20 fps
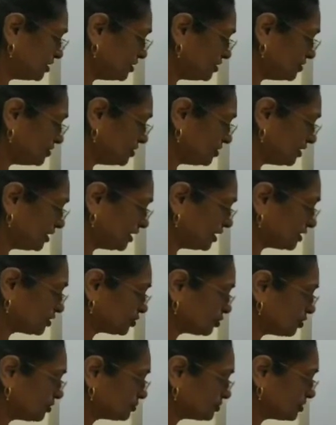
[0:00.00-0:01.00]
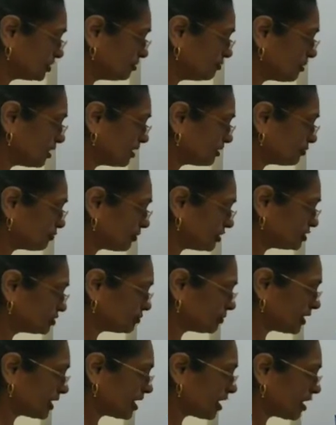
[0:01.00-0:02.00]
it is integration of sigma twice
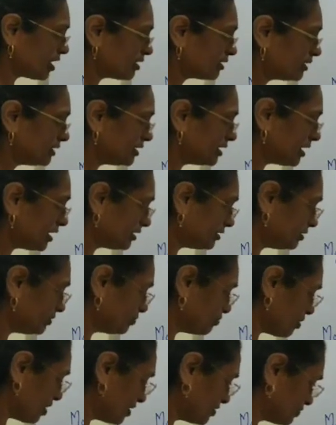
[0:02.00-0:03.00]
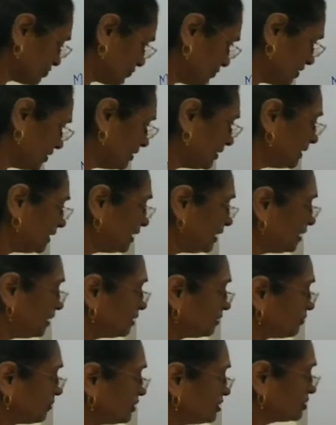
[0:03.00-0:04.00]
pi r dr into r square,
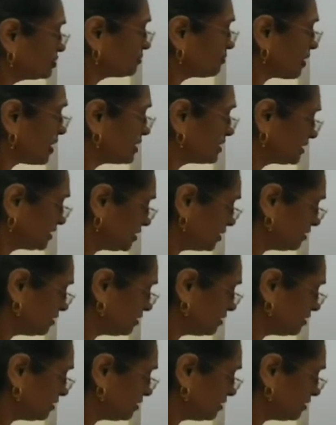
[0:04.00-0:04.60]
twice pi